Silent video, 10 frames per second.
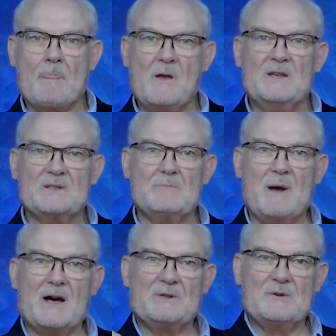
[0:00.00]
He's
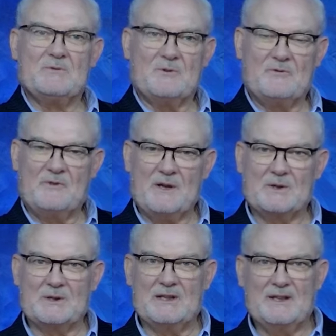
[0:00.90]
about to
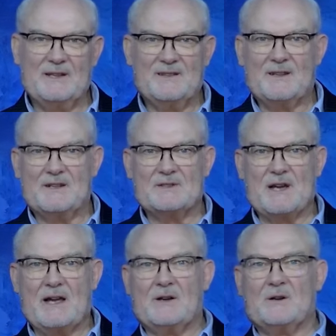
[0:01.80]
fulfill the
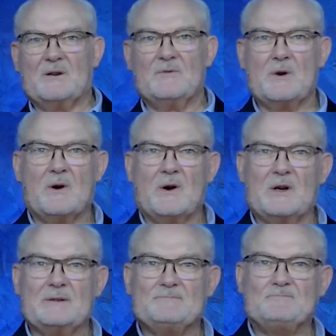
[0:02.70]
desire of your
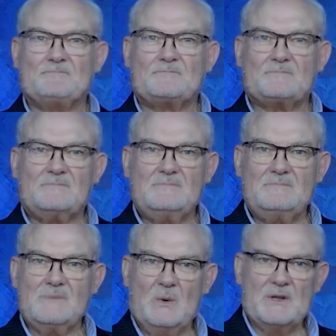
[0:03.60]
heart.
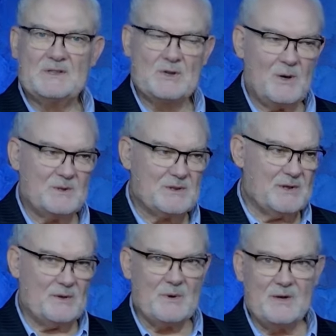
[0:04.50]
When Saul was
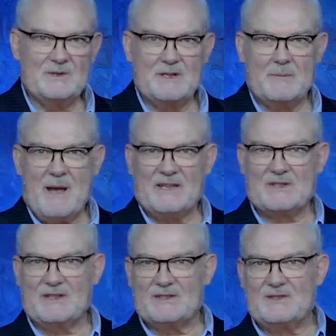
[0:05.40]
on the road to
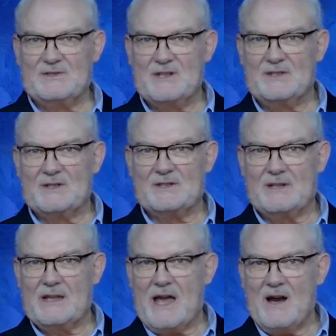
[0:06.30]
Damascus, Jesus
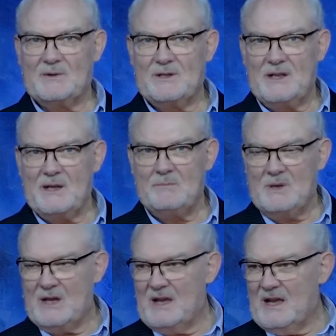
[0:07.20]
encountered him
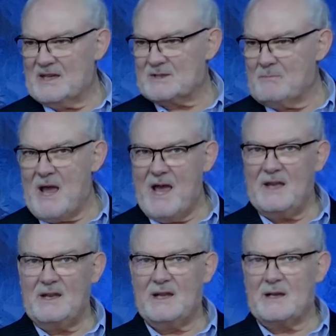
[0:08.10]
as a
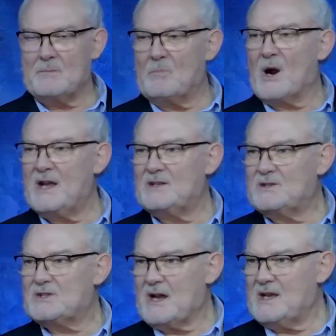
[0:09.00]
man in a bright,
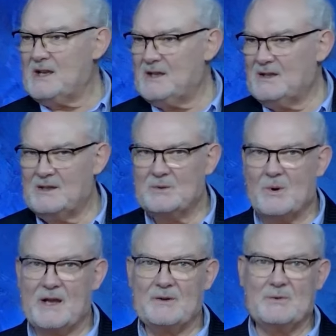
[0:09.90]
shining
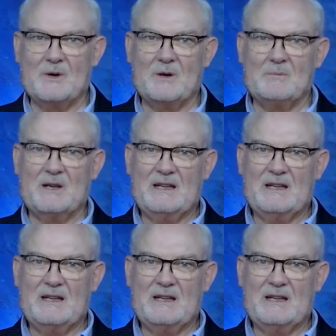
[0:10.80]
white robe.